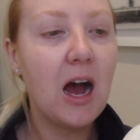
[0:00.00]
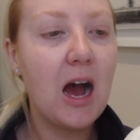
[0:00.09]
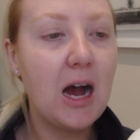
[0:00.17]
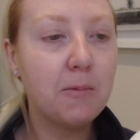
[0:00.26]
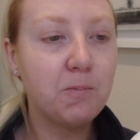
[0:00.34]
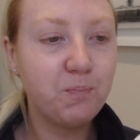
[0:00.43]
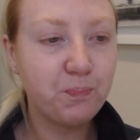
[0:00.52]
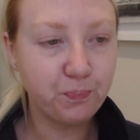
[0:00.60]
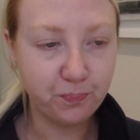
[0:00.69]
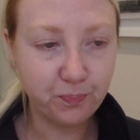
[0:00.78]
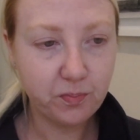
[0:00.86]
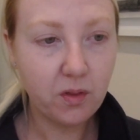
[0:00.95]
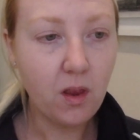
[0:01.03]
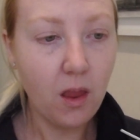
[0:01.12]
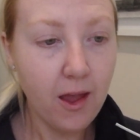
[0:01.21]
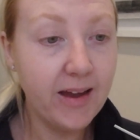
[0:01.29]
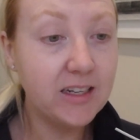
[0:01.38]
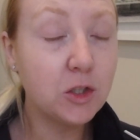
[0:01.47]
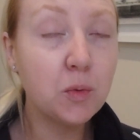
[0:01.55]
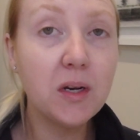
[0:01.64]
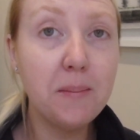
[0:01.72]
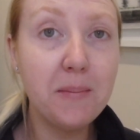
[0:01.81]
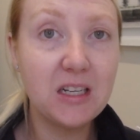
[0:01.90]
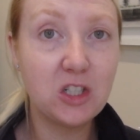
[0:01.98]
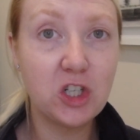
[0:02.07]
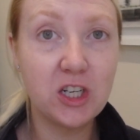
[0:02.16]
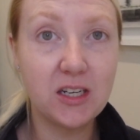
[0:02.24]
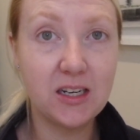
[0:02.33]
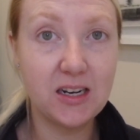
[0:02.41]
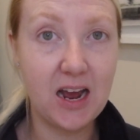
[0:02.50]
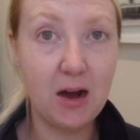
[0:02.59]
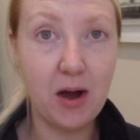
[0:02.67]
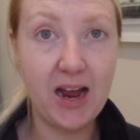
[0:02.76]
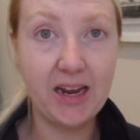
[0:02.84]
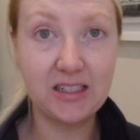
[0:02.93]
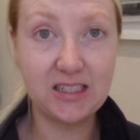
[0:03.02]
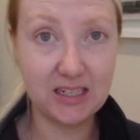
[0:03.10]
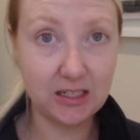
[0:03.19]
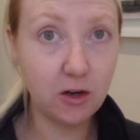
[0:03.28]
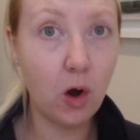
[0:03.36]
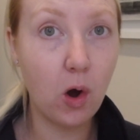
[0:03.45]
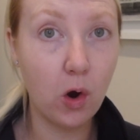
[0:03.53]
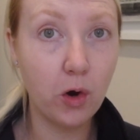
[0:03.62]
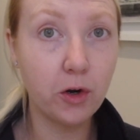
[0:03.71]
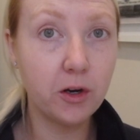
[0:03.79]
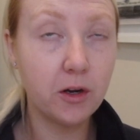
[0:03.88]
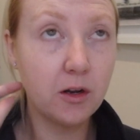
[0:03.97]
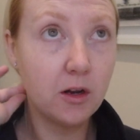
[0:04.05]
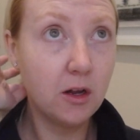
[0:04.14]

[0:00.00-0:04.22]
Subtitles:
I do want to mention, now I did own